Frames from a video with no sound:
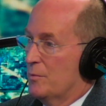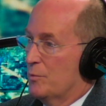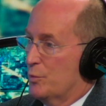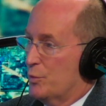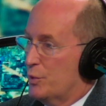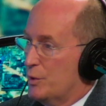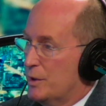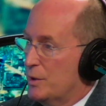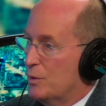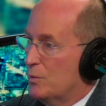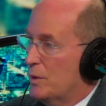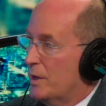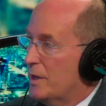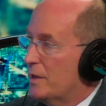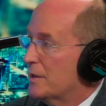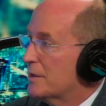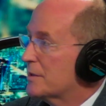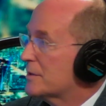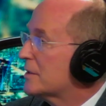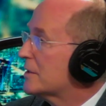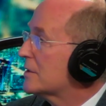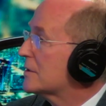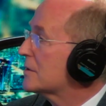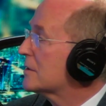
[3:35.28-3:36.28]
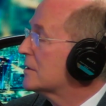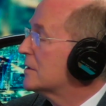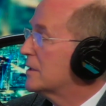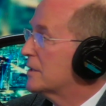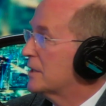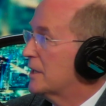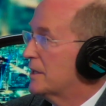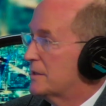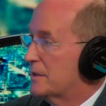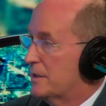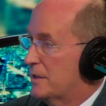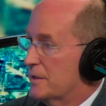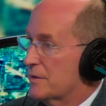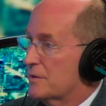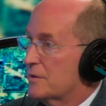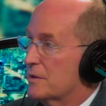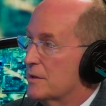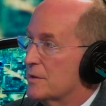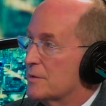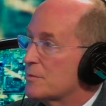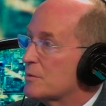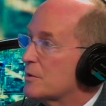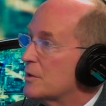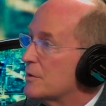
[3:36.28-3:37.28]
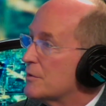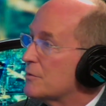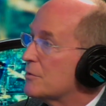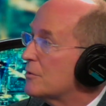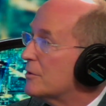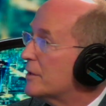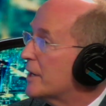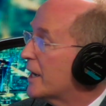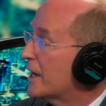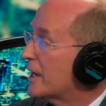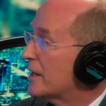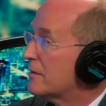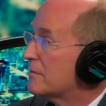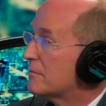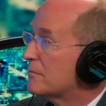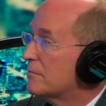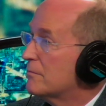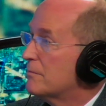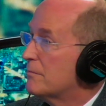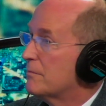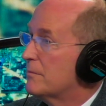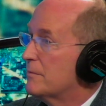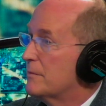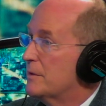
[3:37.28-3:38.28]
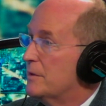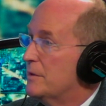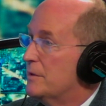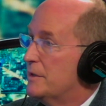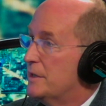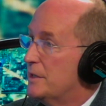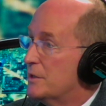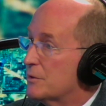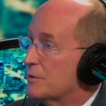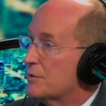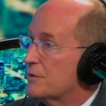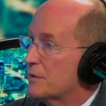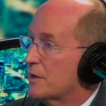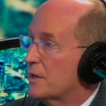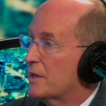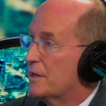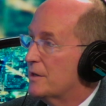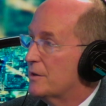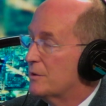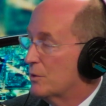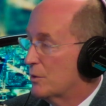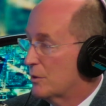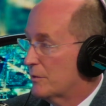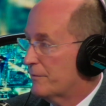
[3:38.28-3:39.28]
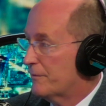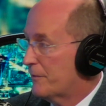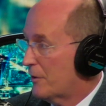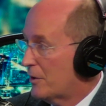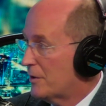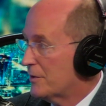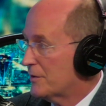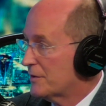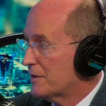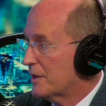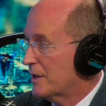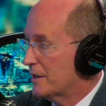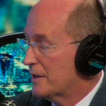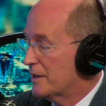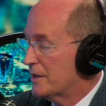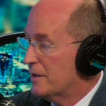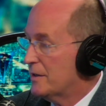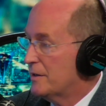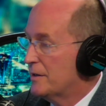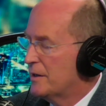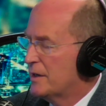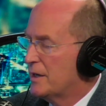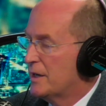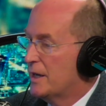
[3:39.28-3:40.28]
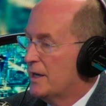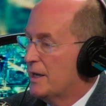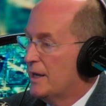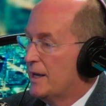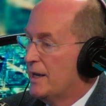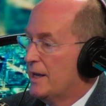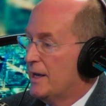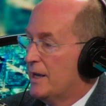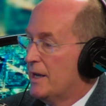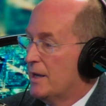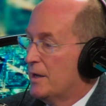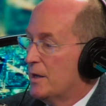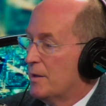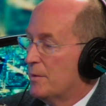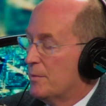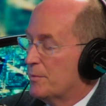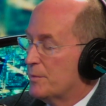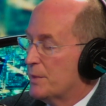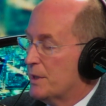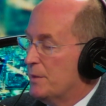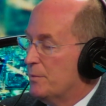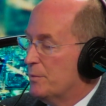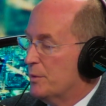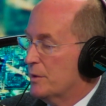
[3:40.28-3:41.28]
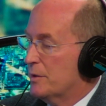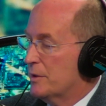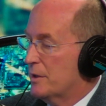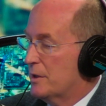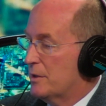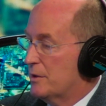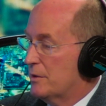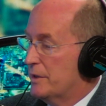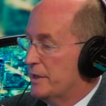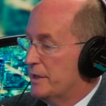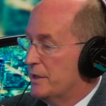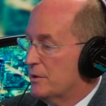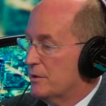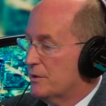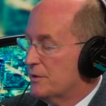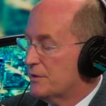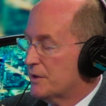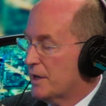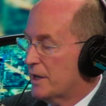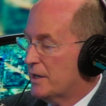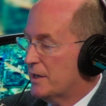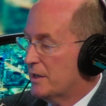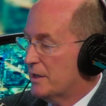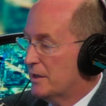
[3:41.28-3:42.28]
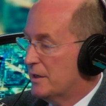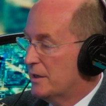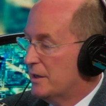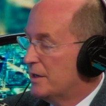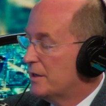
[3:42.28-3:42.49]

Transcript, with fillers: pretty well at, this, at distance because they're not nearsighted or farsighted people that are nearsighted,